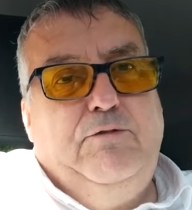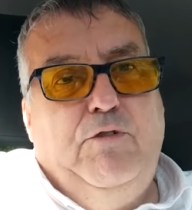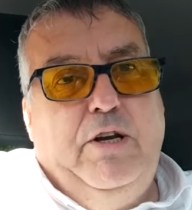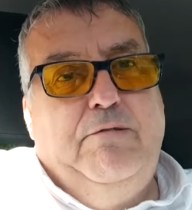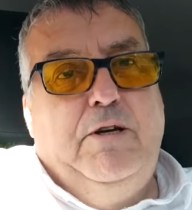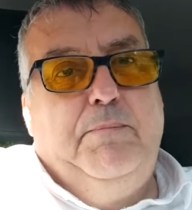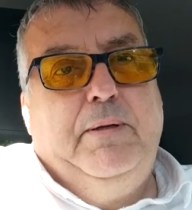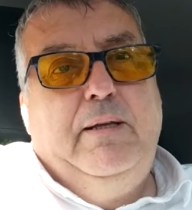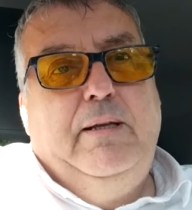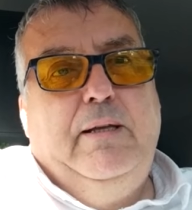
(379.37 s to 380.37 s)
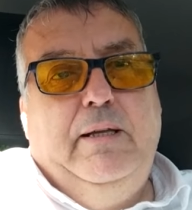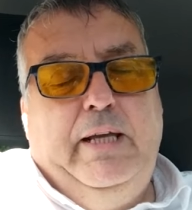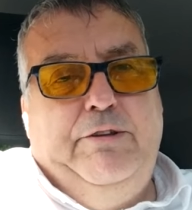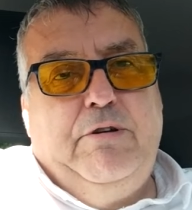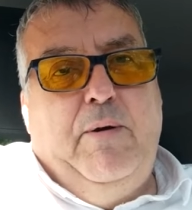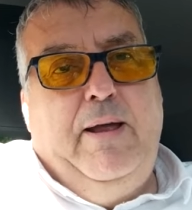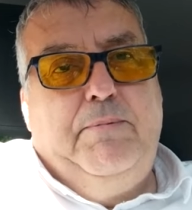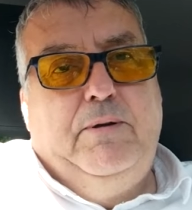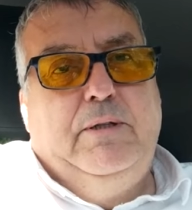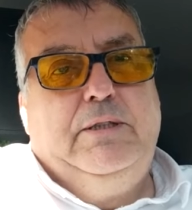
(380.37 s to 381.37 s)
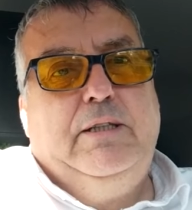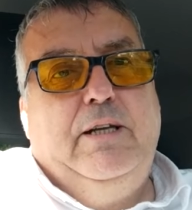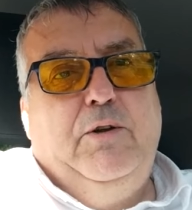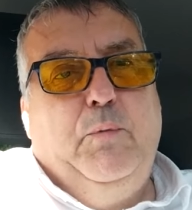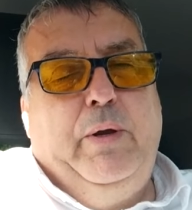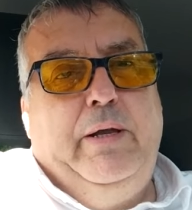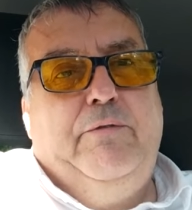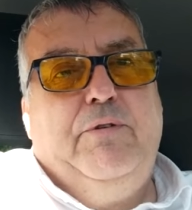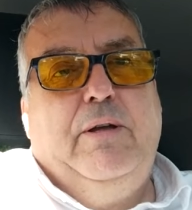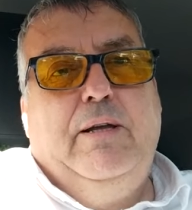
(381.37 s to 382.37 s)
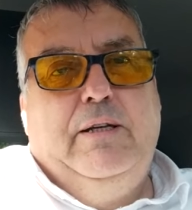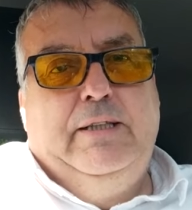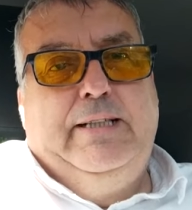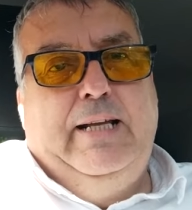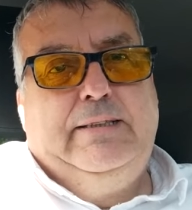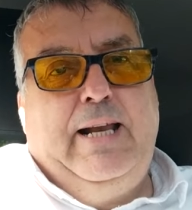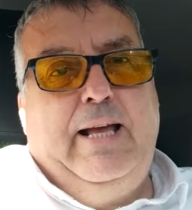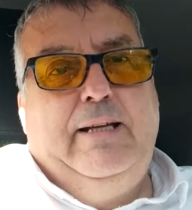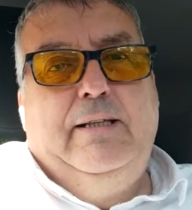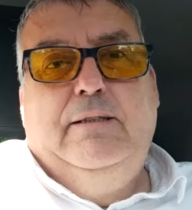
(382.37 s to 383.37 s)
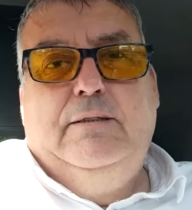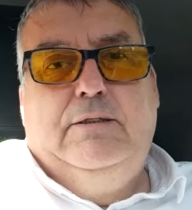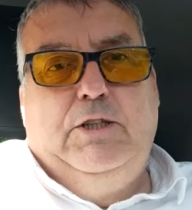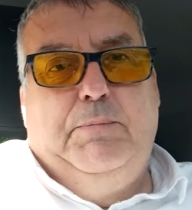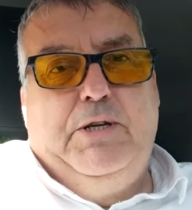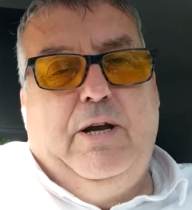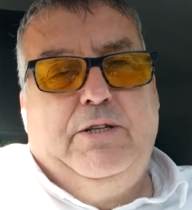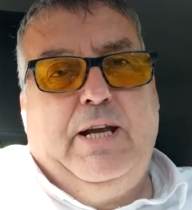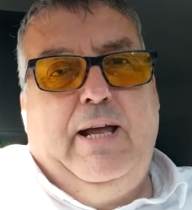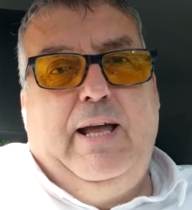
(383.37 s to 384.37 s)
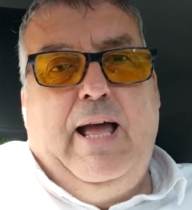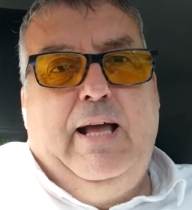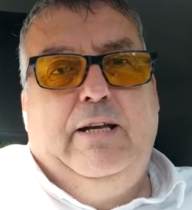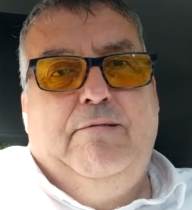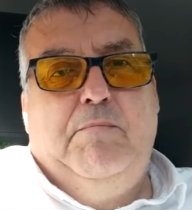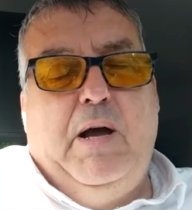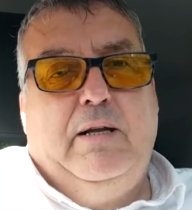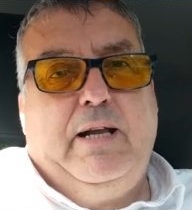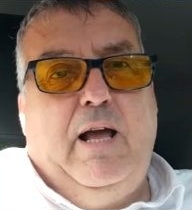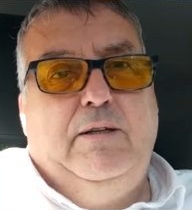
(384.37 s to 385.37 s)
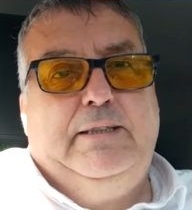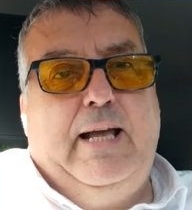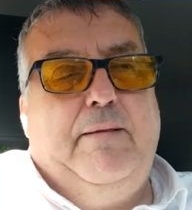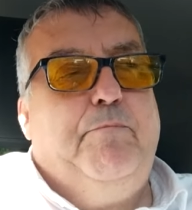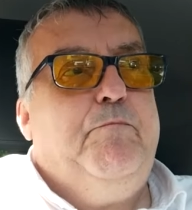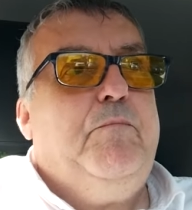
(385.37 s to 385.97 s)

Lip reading: Runner up, Heathrow Airport with the Tesla supercharger at the Ramada Hotel.